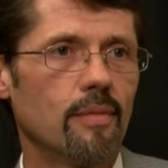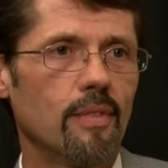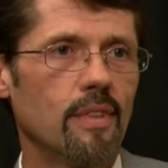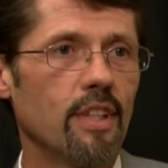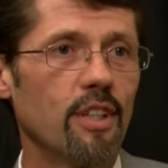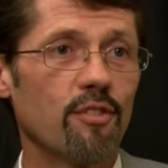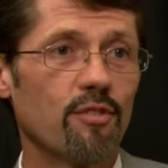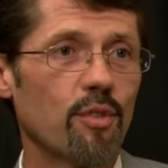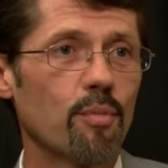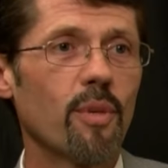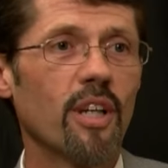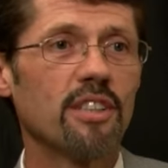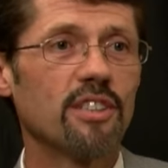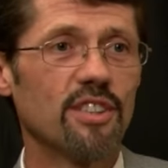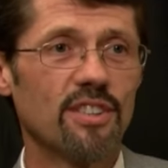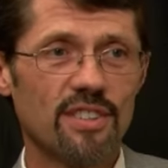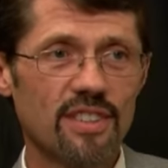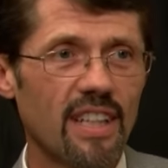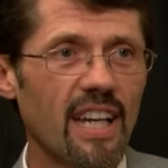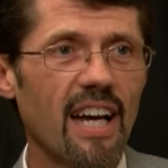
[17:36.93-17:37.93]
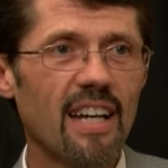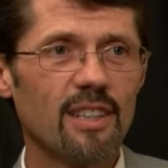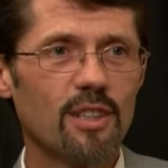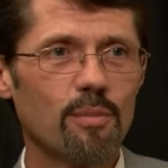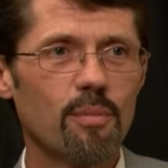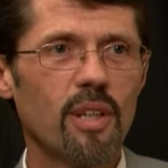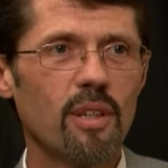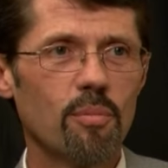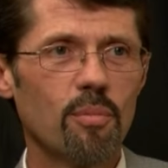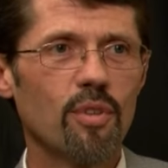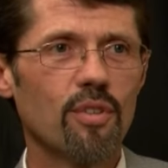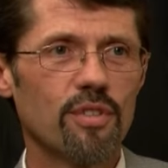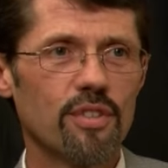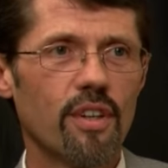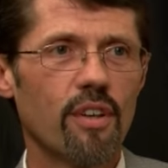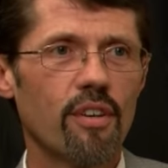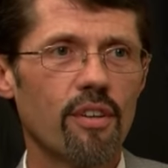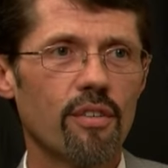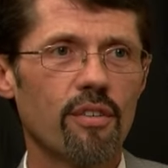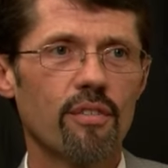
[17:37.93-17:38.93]
the information's got to be
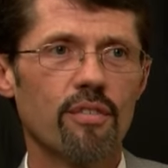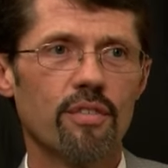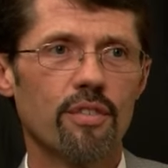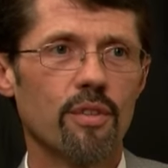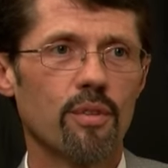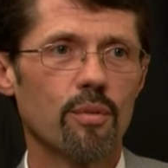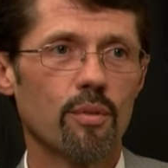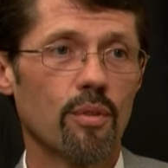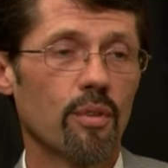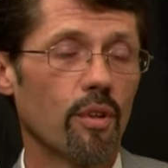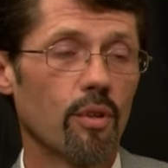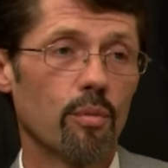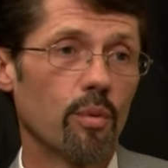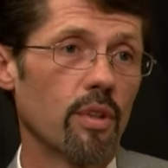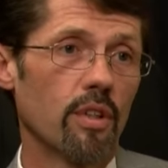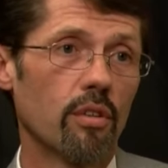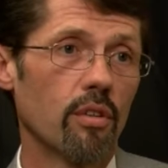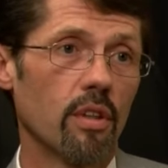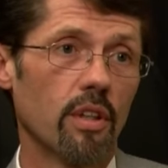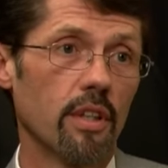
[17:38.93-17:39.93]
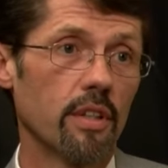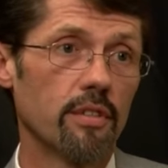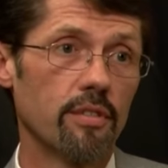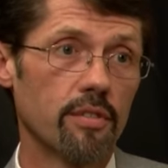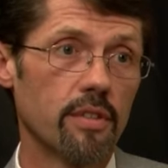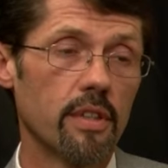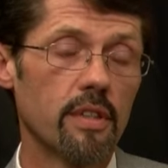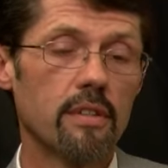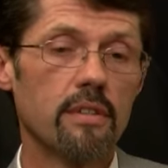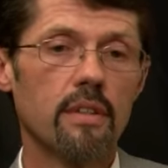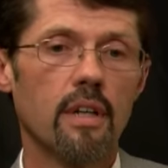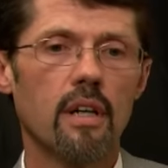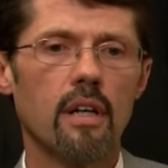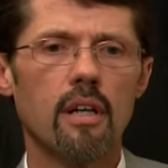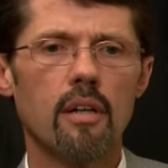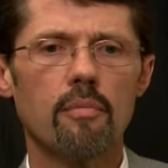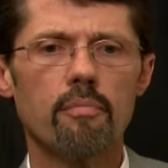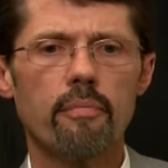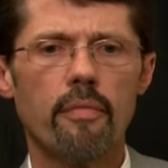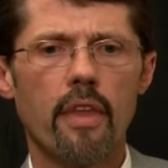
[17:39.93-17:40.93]
preserved or we're going to lose it.
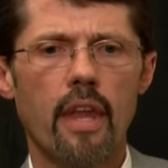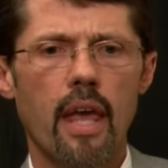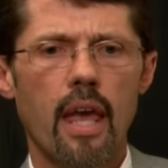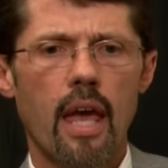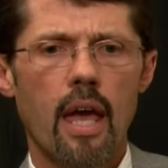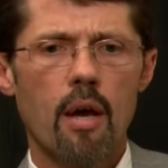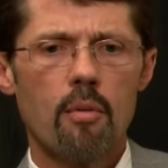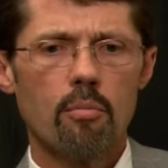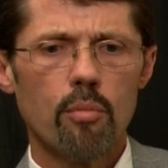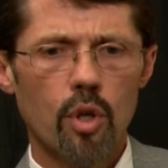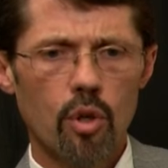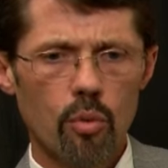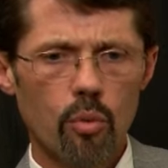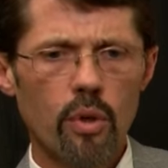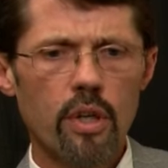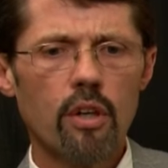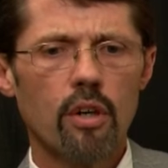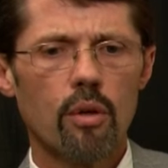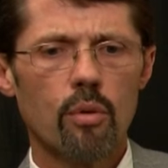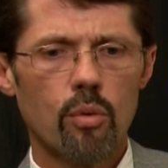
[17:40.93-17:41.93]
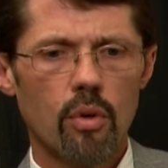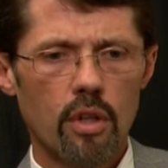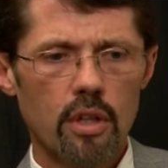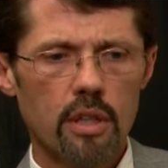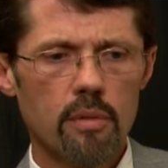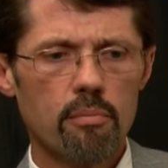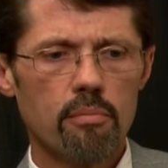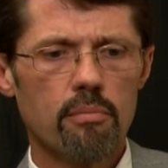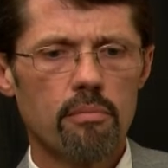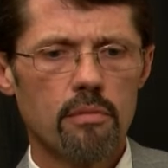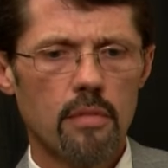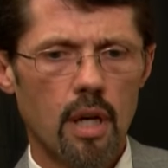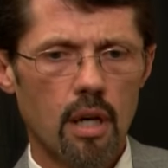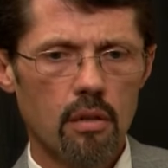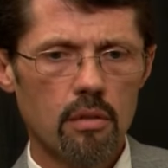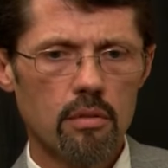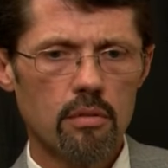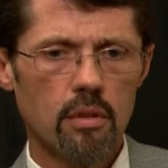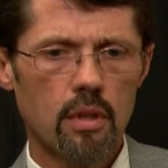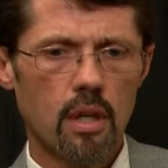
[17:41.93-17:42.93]
But we are working
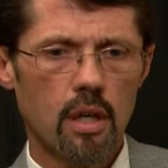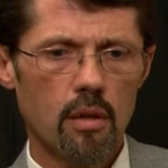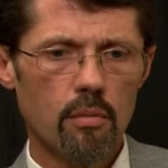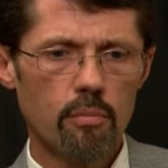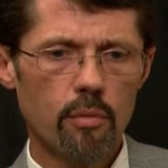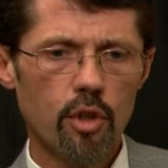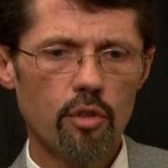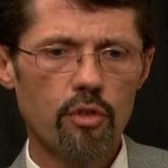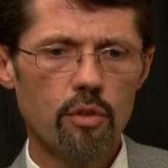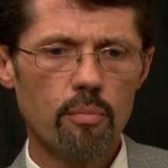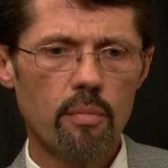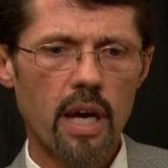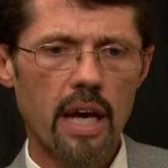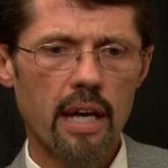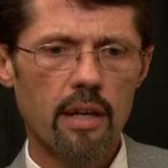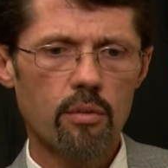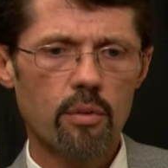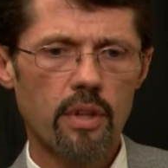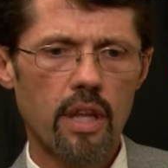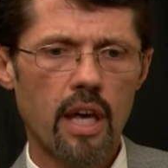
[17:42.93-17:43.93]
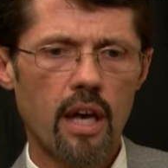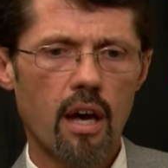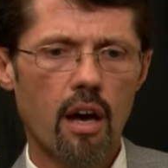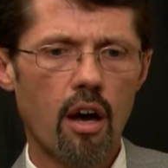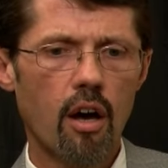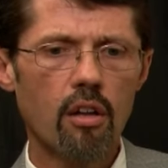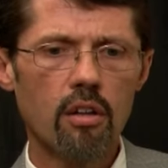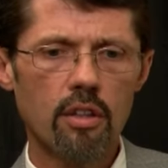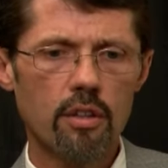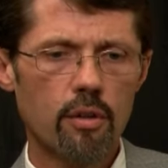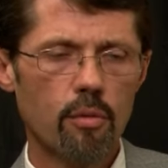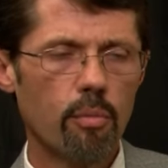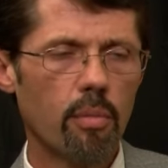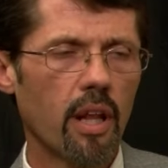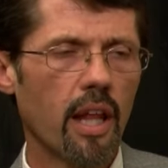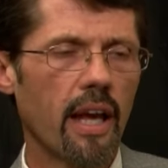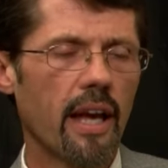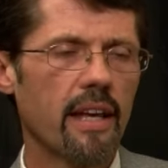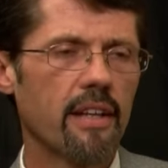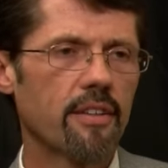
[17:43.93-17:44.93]
on moving back with that. All of the
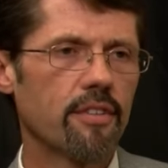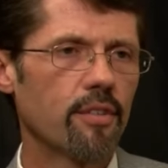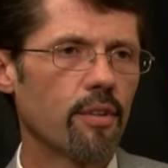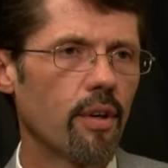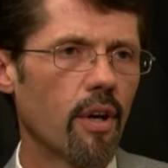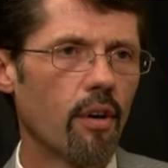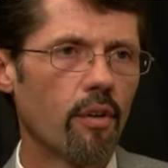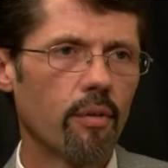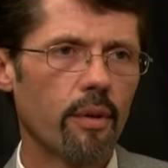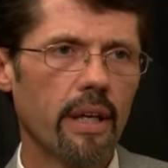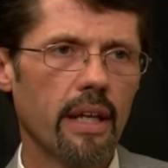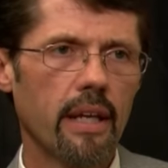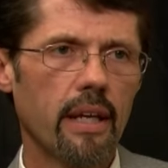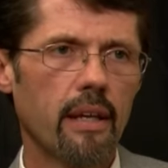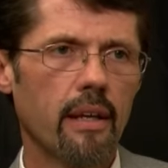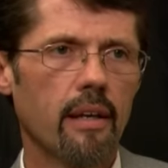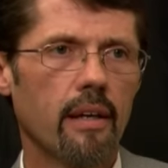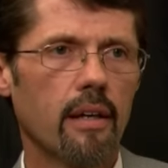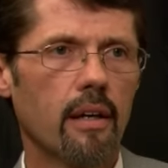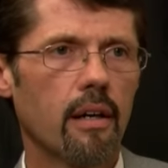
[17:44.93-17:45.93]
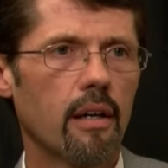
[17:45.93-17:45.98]
plats are already